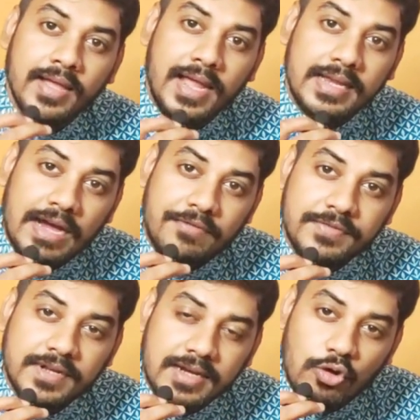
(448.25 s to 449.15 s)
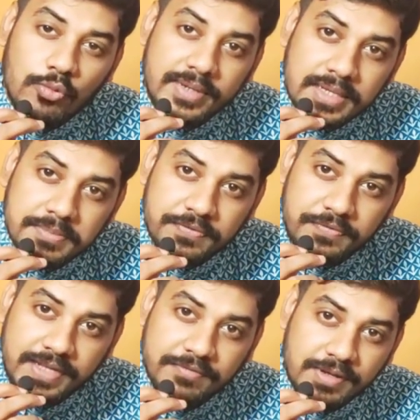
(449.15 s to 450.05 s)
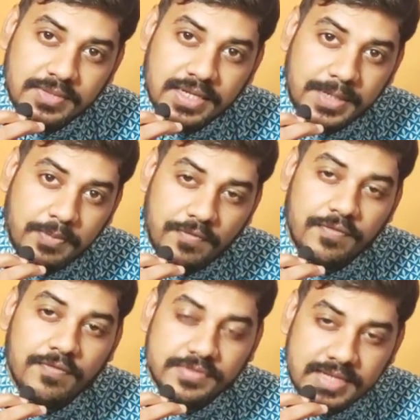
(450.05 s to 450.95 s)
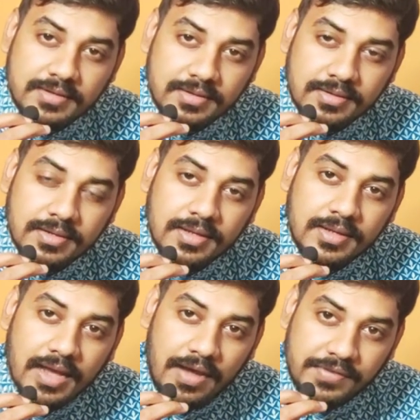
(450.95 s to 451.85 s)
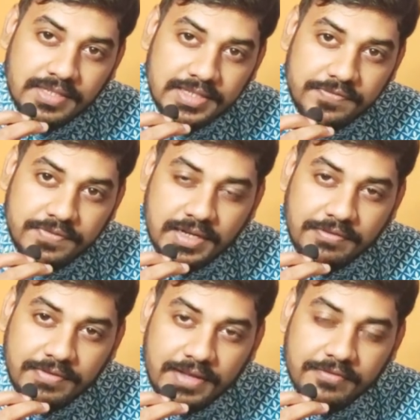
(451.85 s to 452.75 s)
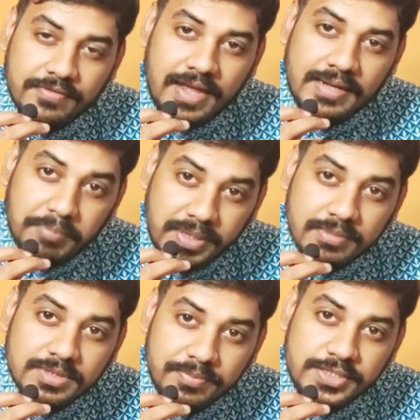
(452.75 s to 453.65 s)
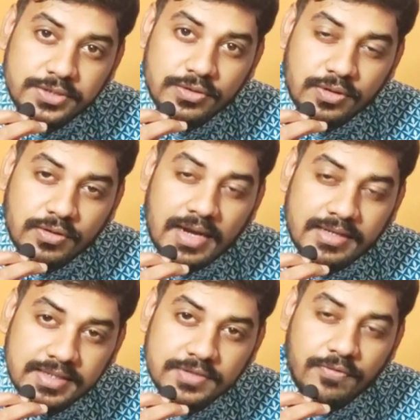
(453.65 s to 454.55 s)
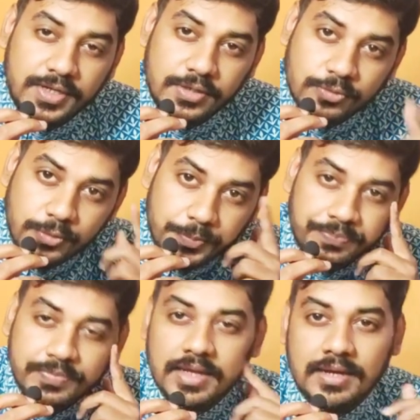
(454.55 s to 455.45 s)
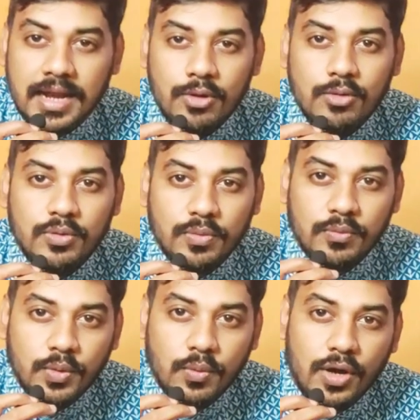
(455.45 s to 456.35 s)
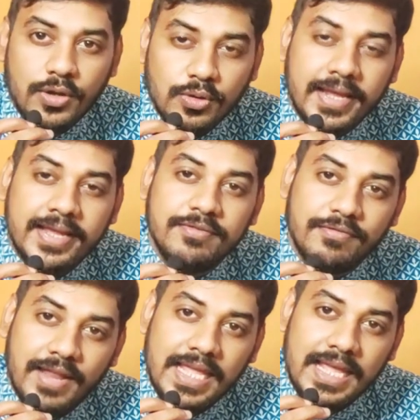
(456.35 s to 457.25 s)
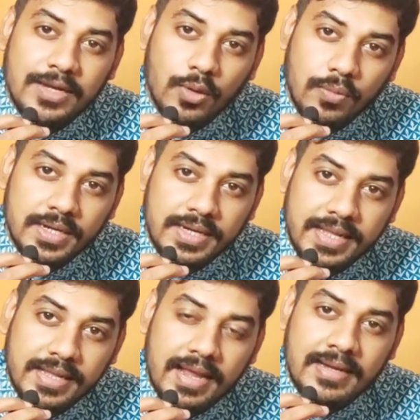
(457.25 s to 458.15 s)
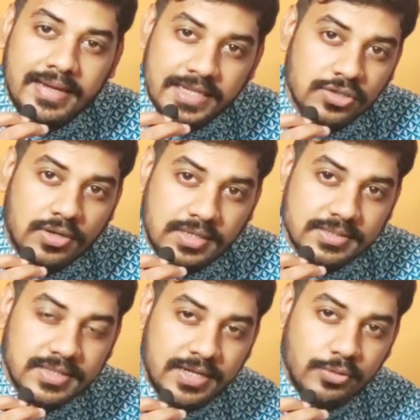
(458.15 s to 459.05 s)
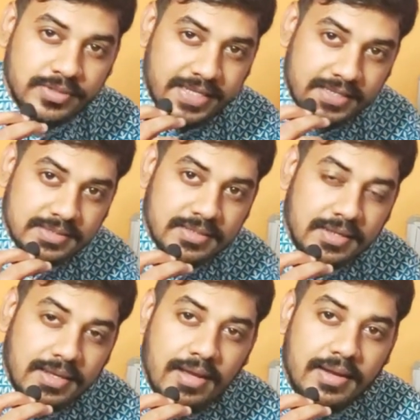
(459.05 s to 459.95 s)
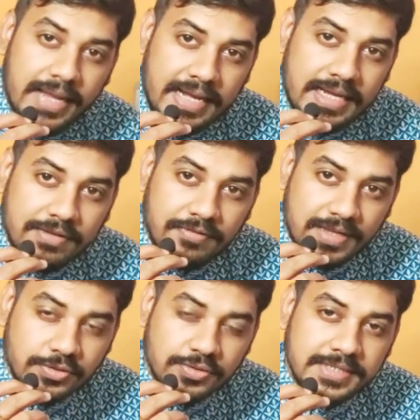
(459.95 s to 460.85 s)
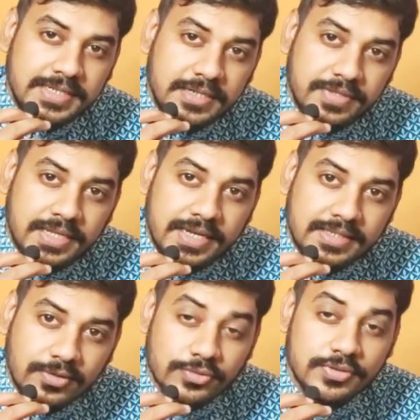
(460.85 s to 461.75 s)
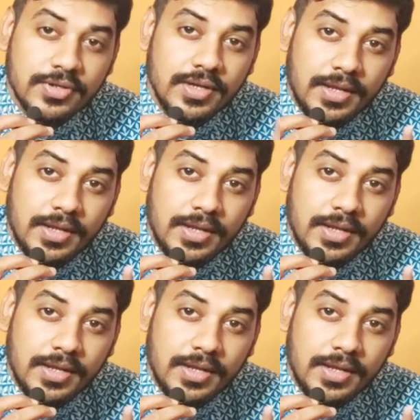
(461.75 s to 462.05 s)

and after Rahu becomes free from the grip of Saturn after the age of 35 and becomes mature at the age of 42, Rahu would want to again fly and overtake and take shortcuts and do things negative associated with the 8th house.